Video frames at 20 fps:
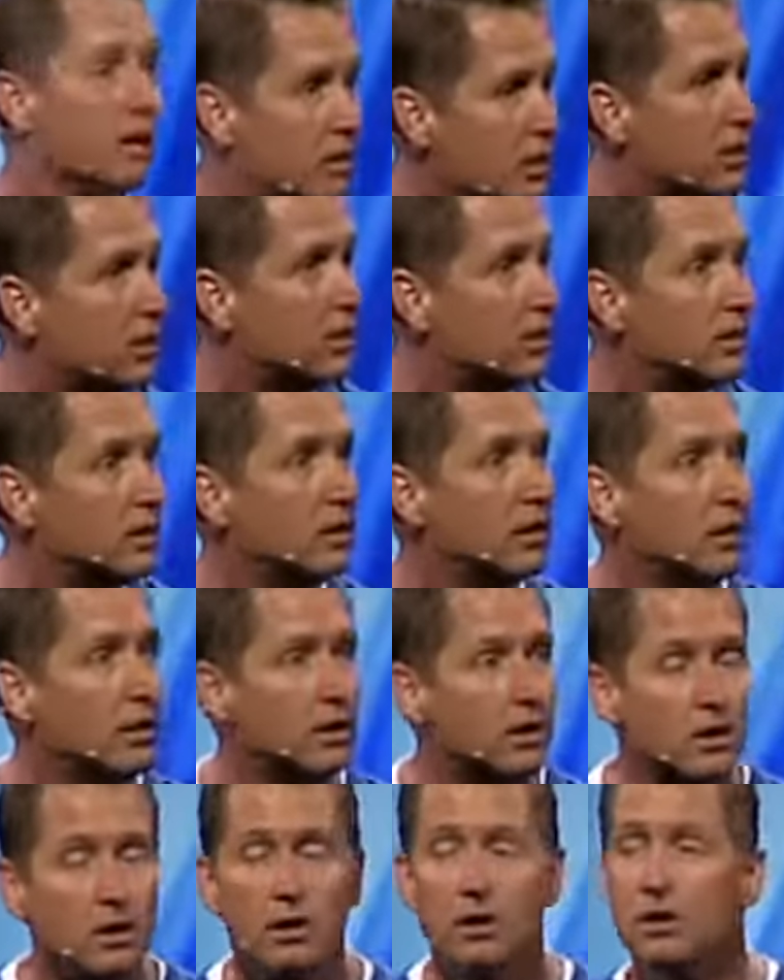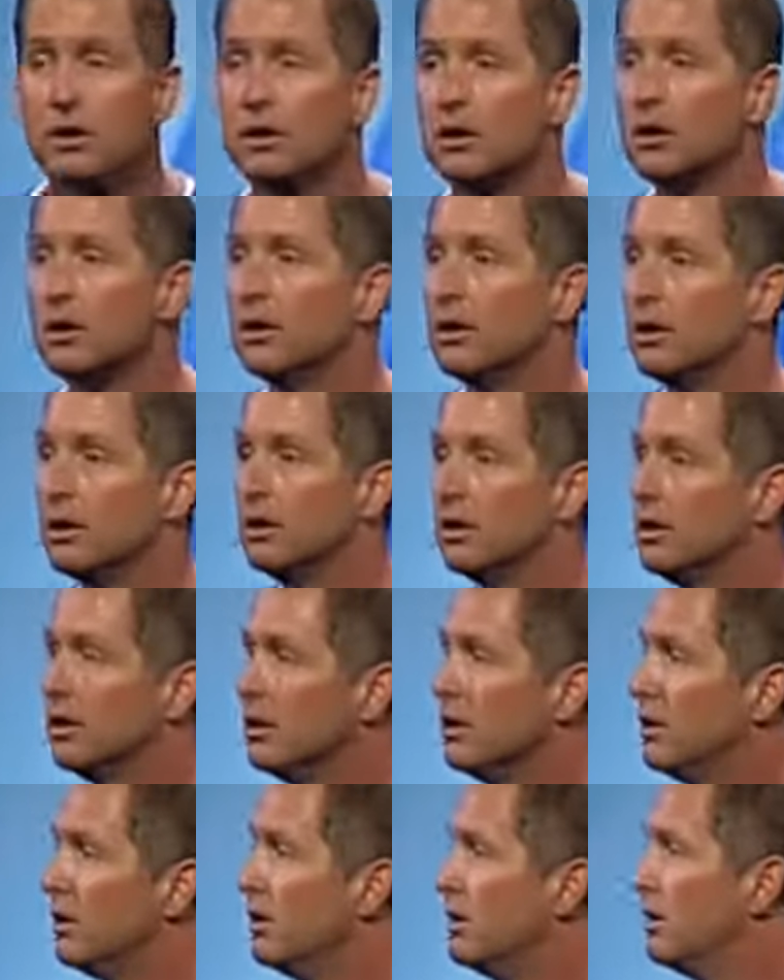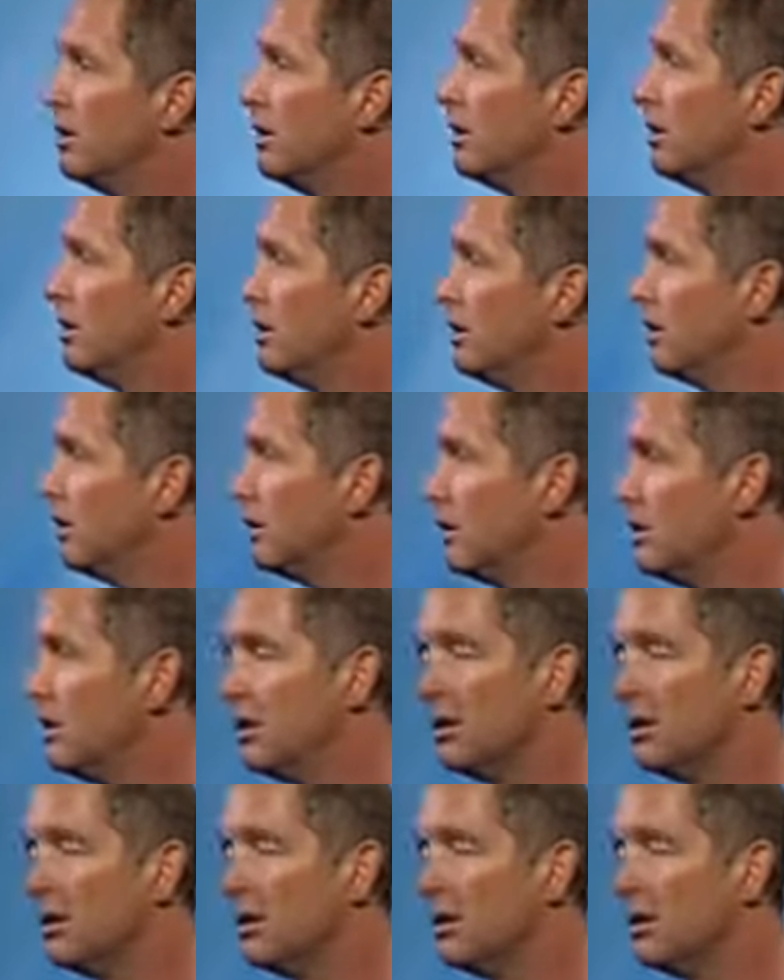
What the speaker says: [no speech]